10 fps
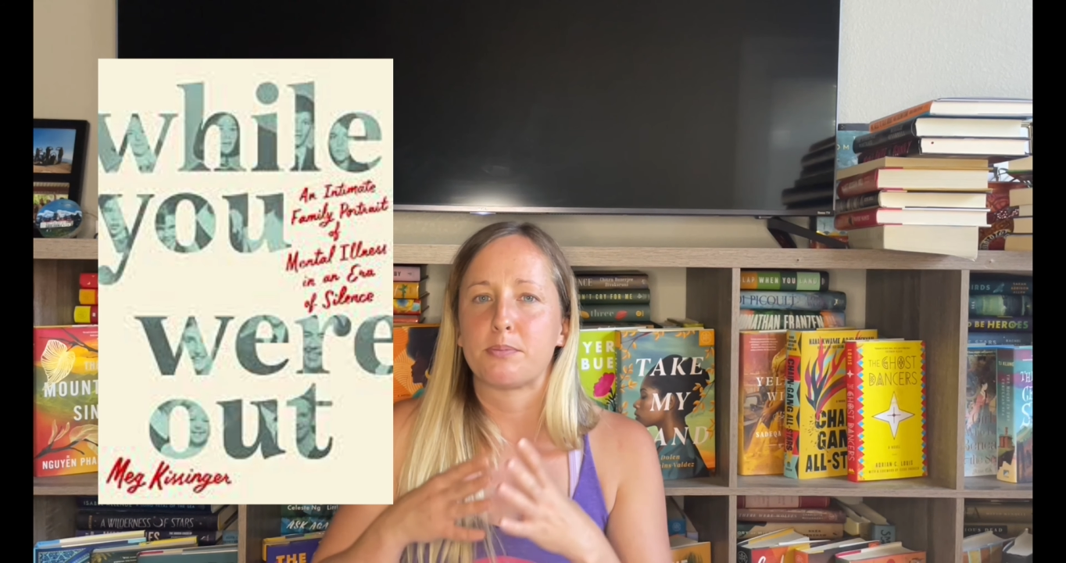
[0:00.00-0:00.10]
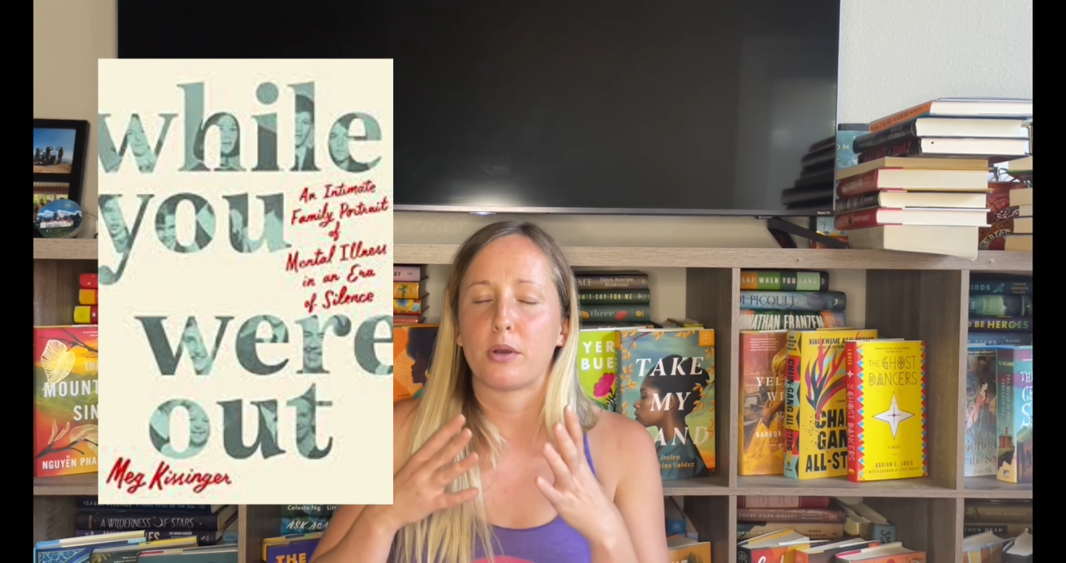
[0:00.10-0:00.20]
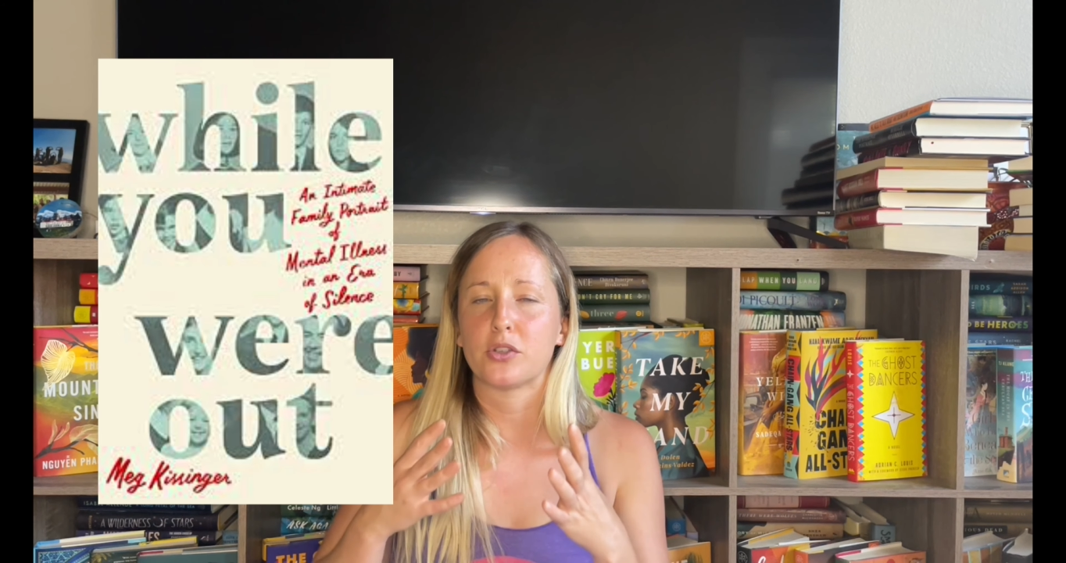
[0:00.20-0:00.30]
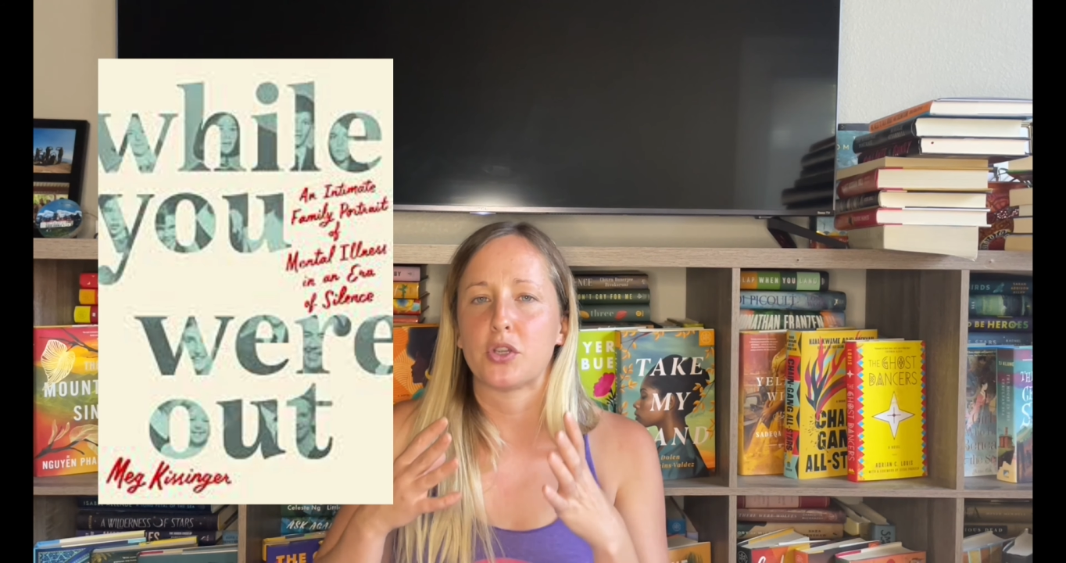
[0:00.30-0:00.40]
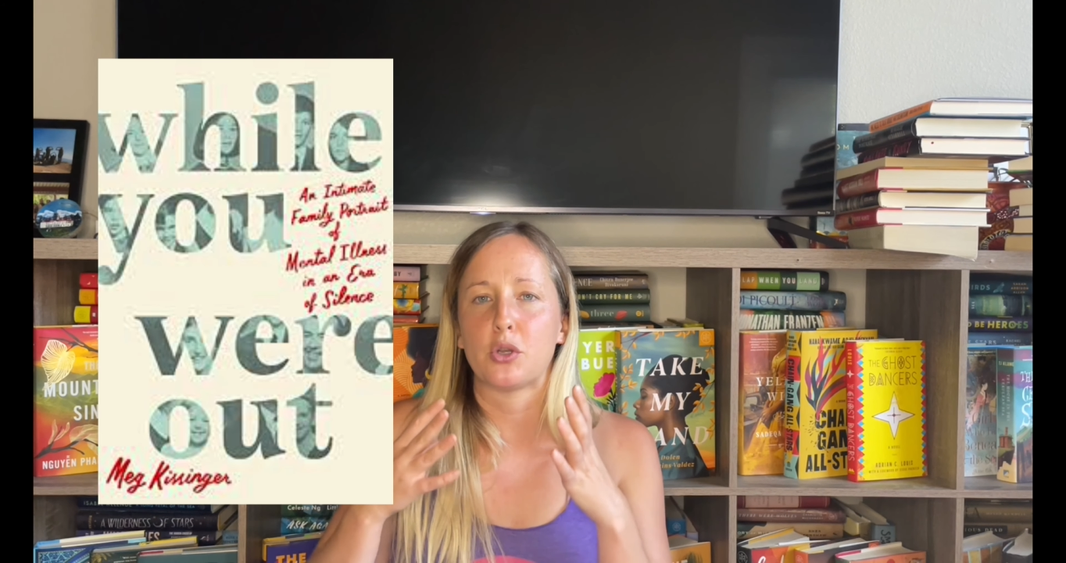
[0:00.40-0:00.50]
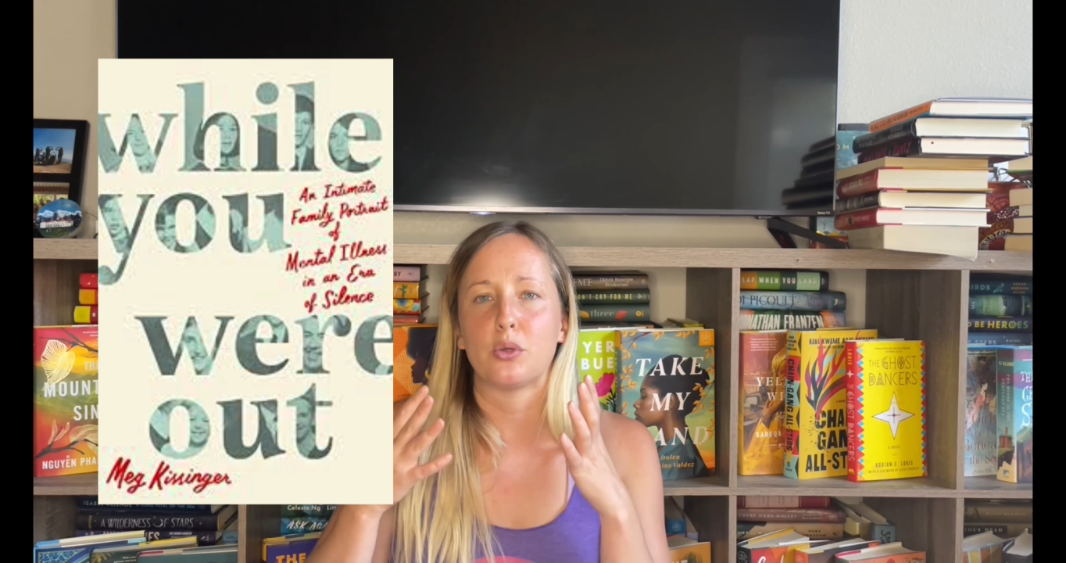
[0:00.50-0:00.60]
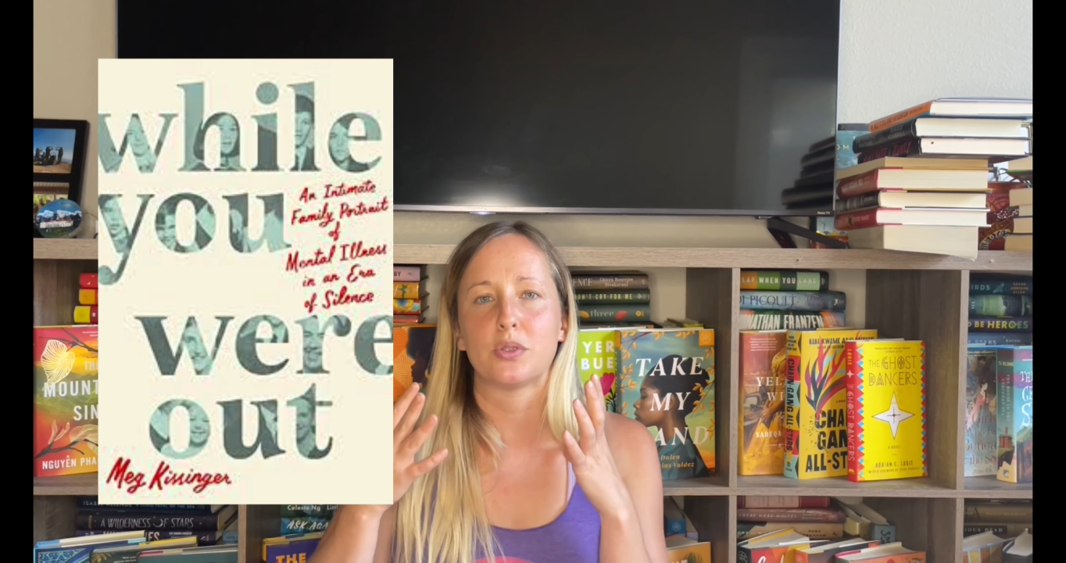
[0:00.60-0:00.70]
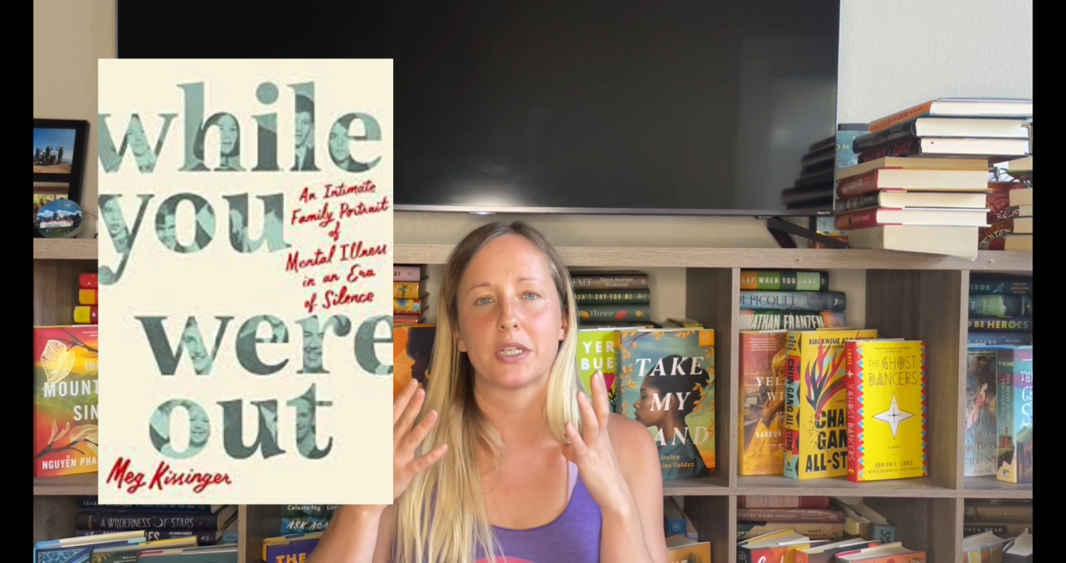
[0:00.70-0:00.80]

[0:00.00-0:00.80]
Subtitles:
person who's